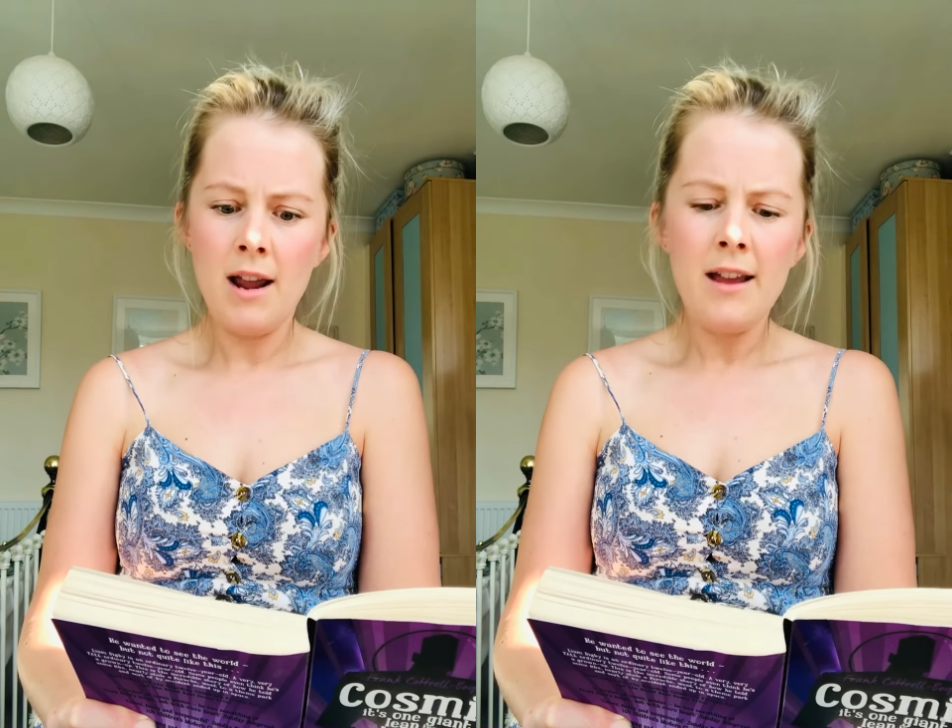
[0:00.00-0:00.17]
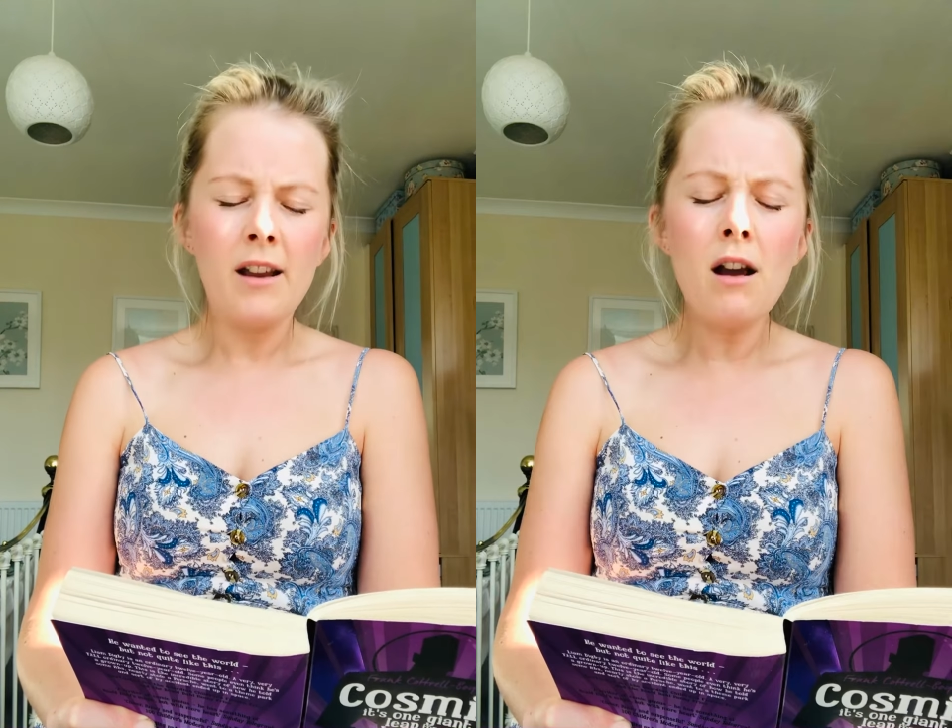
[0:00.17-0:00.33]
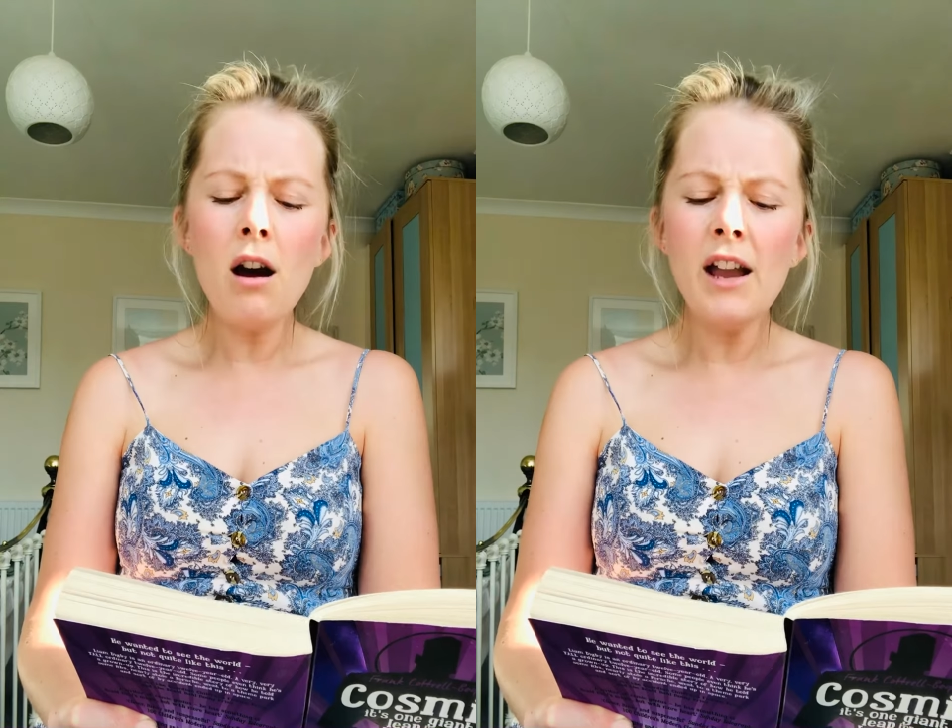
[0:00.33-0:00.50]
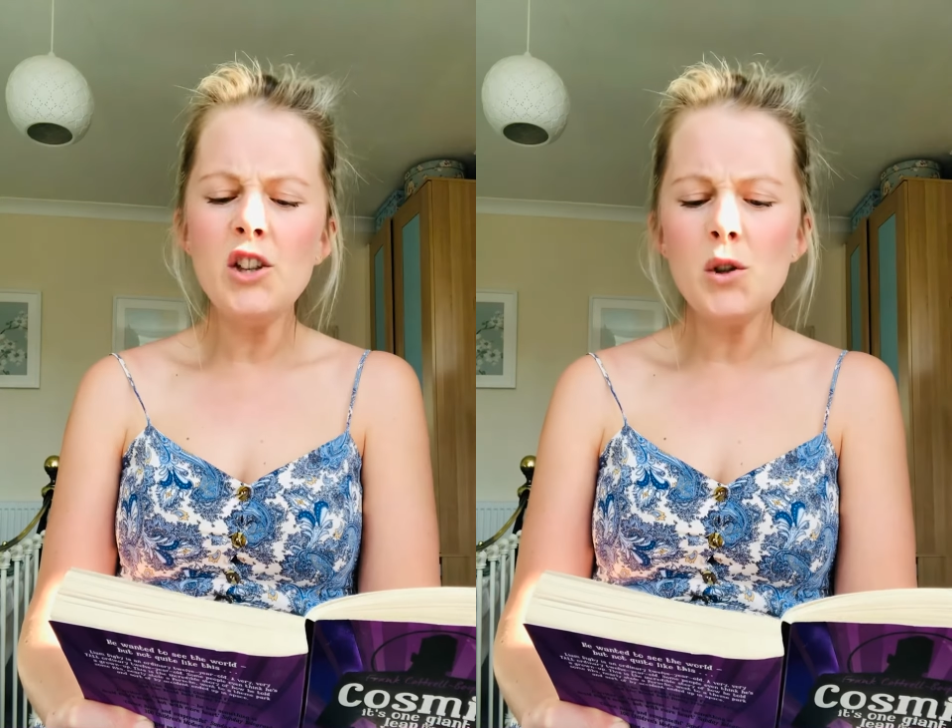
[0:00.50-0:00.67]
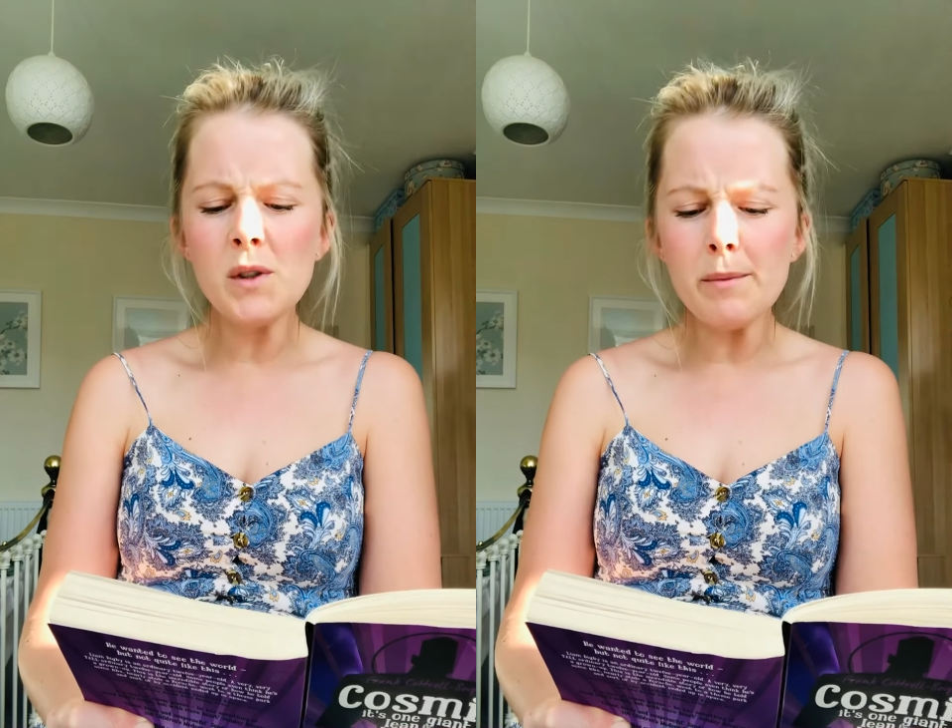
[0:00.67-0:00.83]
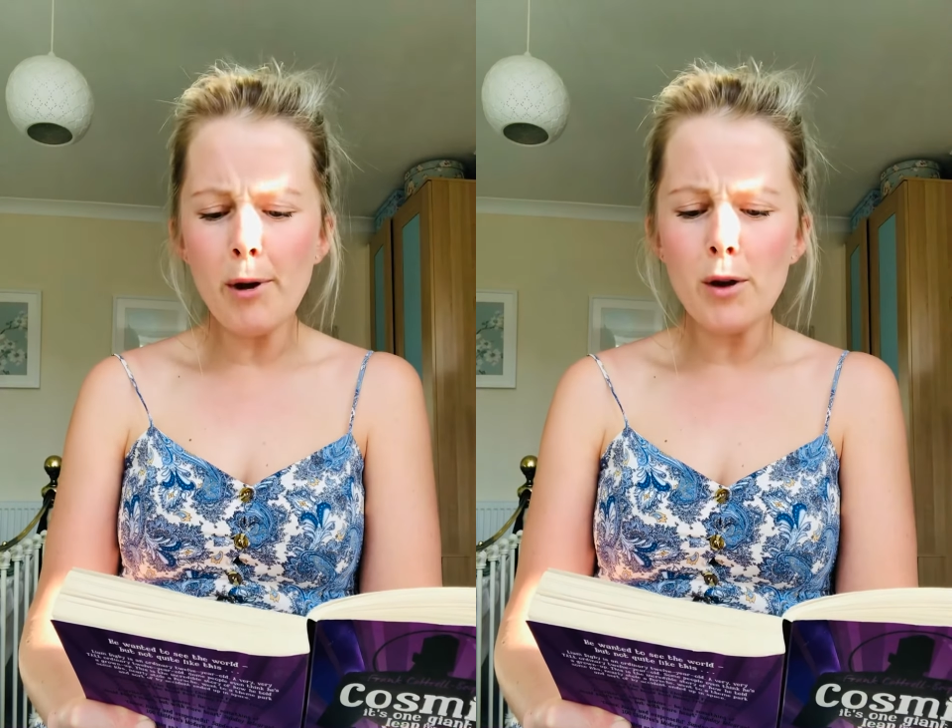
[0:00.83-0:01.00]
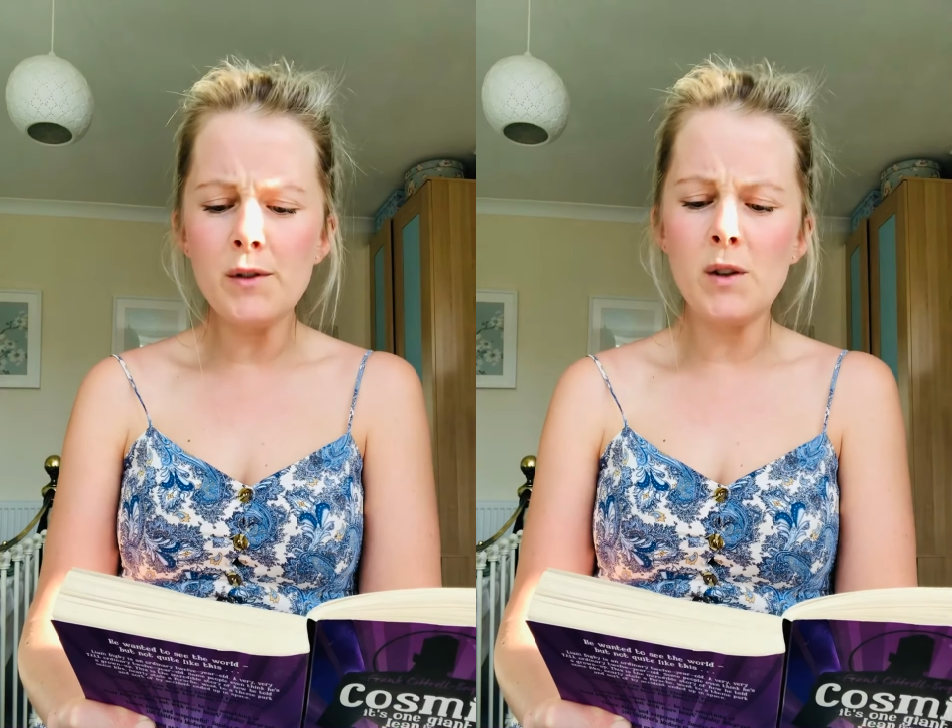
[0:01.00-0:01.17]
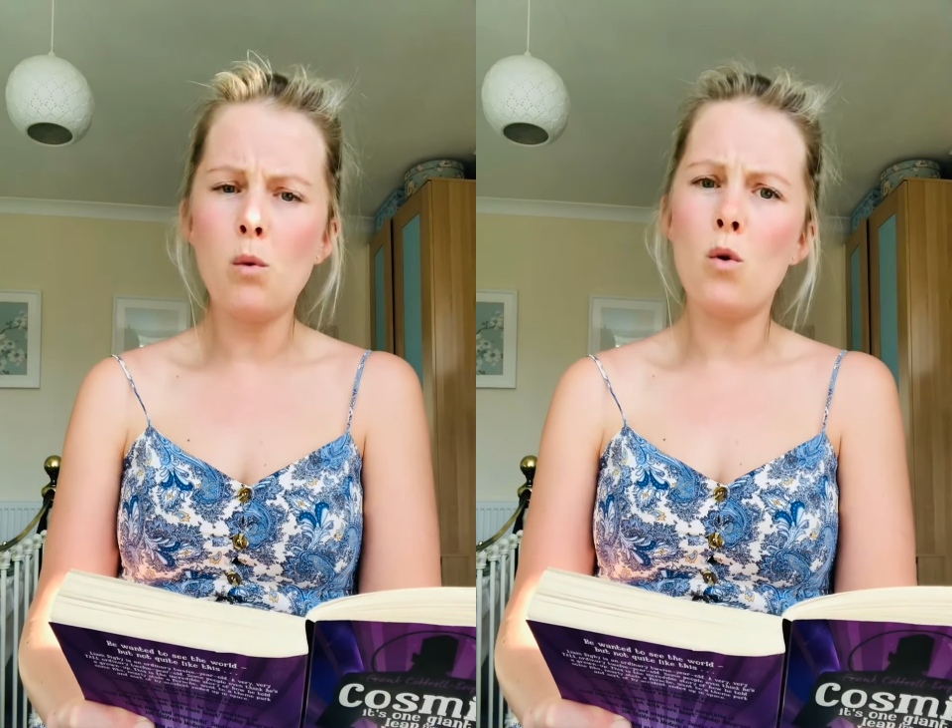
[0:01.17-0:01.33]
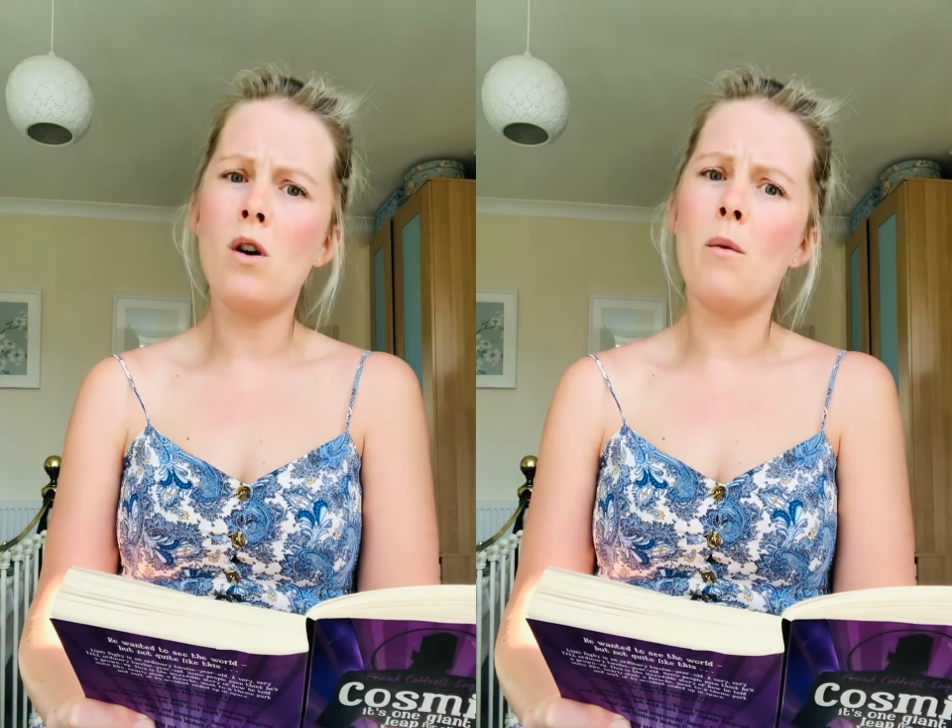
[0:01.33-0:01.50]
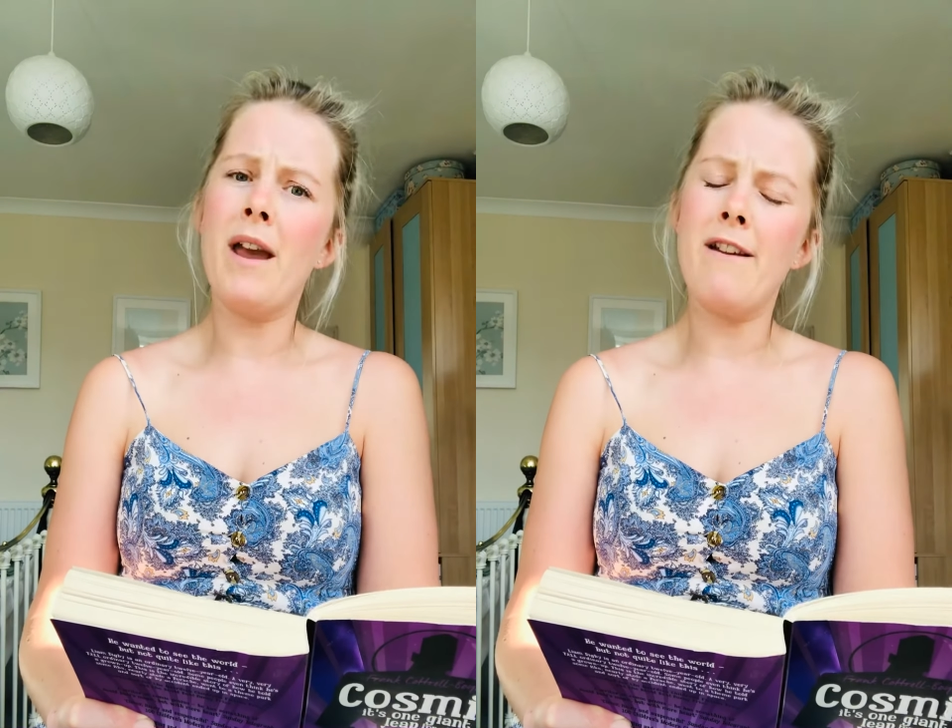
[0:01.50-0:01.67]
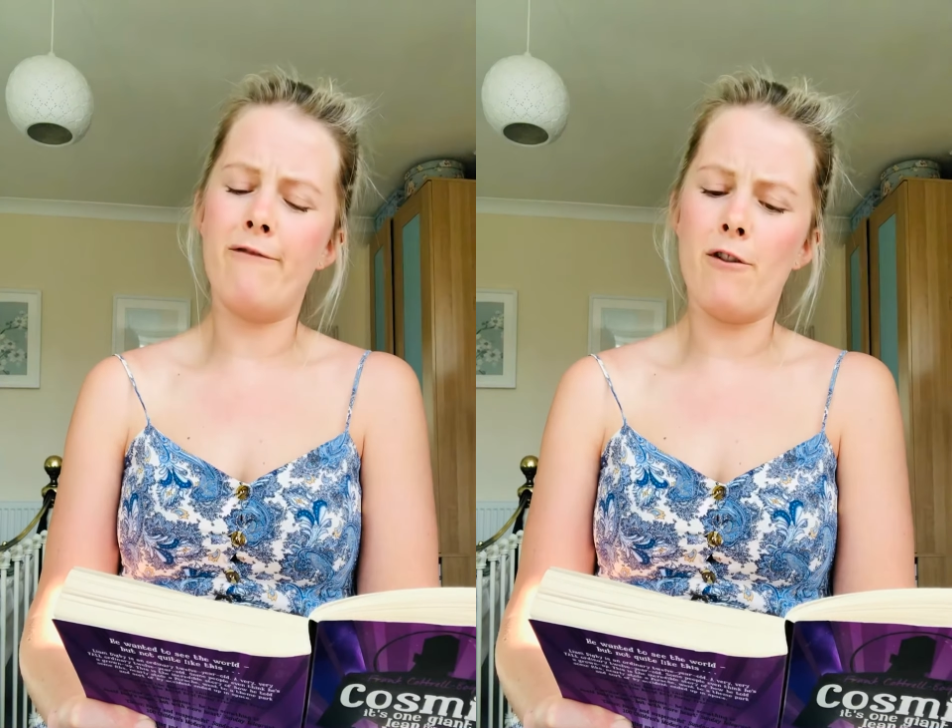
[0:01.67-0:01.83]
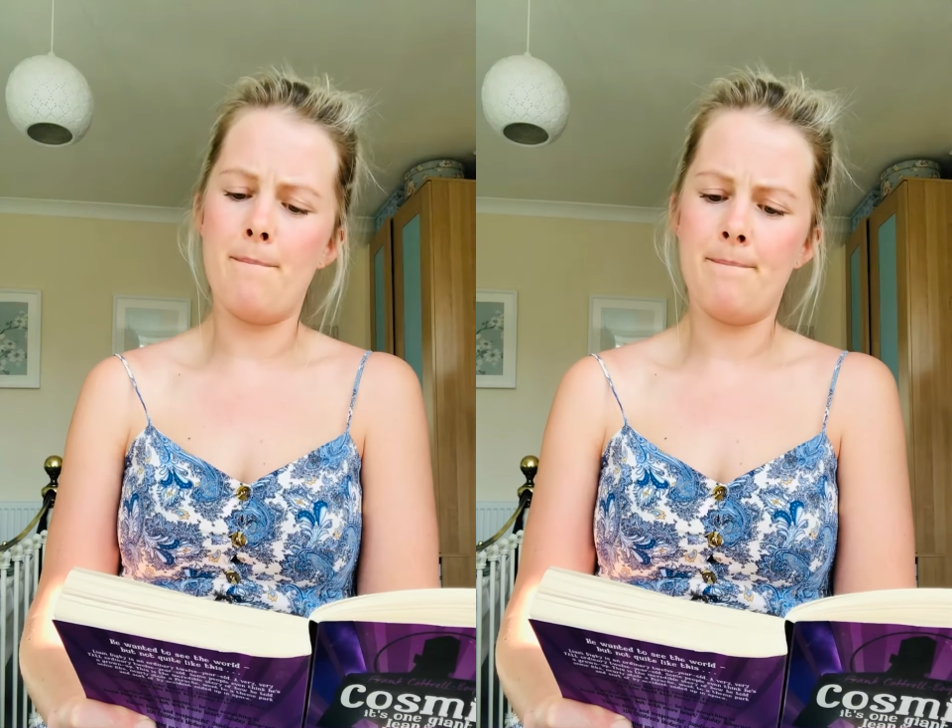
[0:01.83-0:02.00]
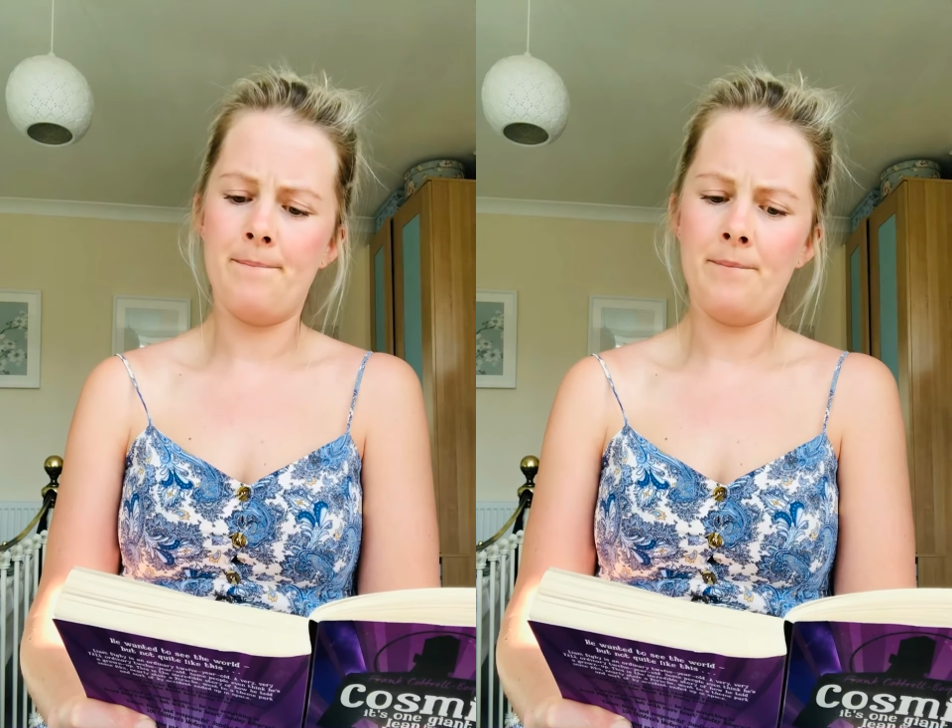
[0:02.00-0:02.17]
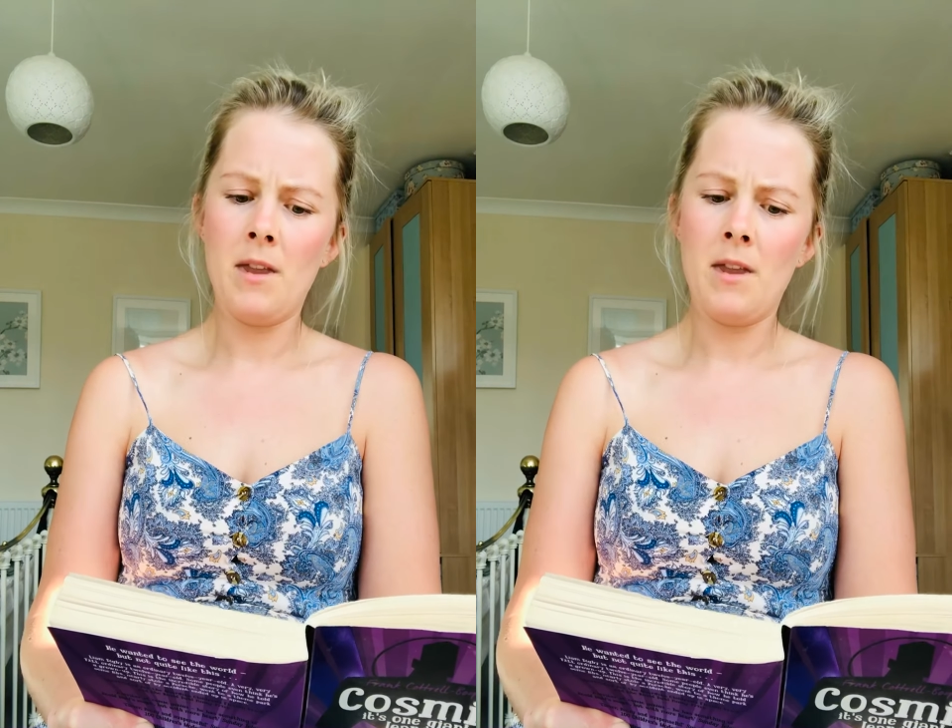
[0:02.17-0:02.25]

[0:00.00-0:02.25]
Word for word: the kind you're supposed to walk away from.